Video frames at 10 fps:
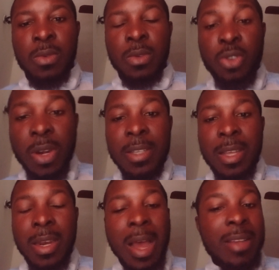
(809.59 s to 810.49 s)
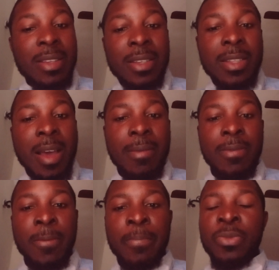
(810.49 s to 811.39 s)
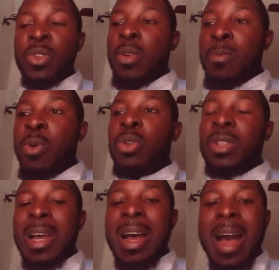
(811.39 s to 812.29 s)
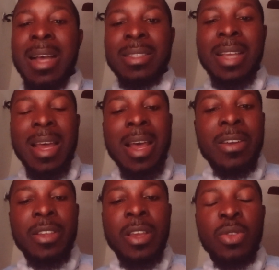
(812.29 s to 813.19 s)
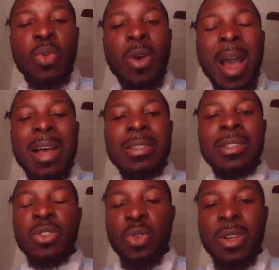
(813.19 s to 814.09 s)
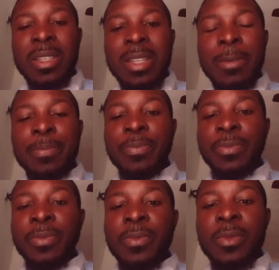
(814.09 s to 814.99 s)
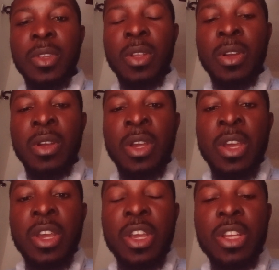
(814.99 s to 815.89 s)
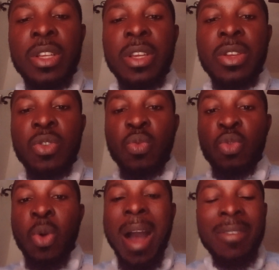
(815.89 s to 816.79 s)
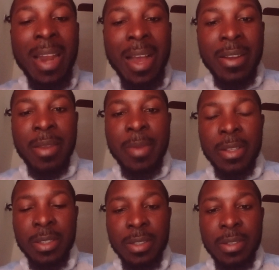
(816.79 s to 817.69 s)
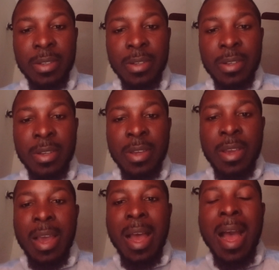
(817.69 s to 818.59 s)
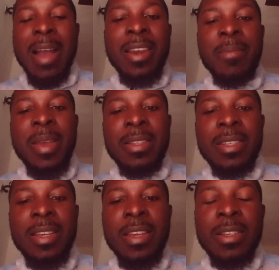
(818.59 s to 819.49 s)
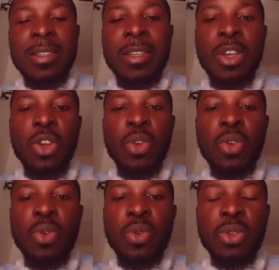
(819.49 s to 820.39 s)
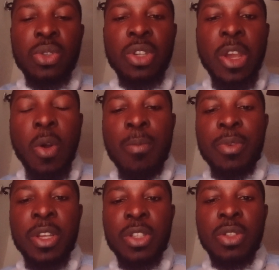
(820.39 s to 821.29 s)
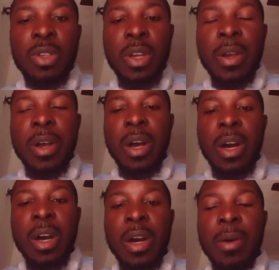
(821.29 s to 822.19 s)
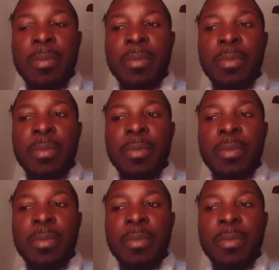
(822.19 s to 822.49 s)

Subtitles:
Do you understand? As a staff. But as an aggregator, as do you understand? You have an agreement. Agreement is use the company's um,